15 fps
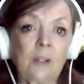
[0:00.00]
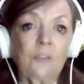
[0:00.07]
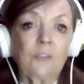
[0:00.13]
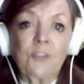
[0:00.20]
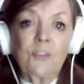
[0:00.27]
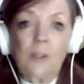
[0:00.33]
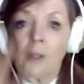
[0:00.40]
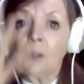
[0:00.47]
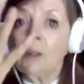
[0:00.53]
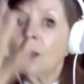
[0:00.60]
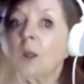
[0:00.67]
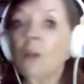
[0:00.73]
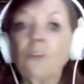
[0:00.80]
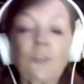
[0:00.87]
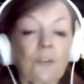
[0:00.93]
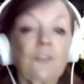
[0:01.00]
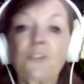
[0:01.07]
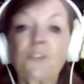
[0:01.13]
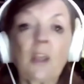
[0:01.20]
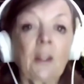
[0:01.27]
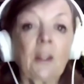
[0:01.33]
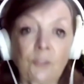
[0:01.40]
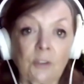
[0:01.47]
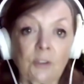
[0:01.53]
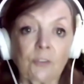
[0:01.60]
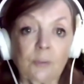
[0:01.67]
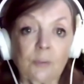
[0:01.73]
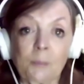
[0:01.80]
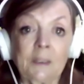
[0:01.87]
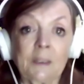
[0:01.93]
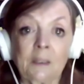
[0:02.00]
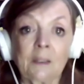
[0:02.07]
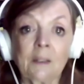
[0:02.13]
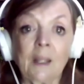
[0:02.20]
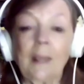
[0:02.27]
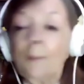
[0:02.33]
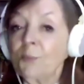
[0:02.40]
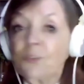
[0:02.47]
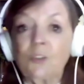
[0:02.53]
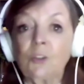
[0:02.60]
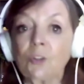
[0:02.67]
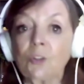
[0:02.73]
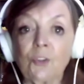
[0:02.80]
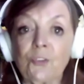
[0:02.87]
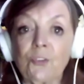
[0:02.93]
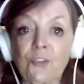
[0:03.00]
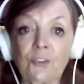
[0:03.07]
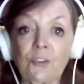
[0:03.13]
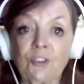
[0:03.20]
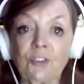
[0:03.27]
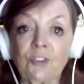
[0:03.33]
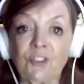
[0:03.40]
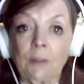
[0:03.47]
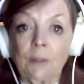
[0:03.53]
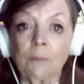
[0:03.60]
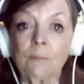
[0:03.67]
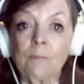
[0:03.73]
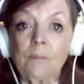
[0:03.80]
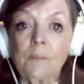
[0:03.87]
It's, uh, uh it's astounding to me, absolutely astonishing.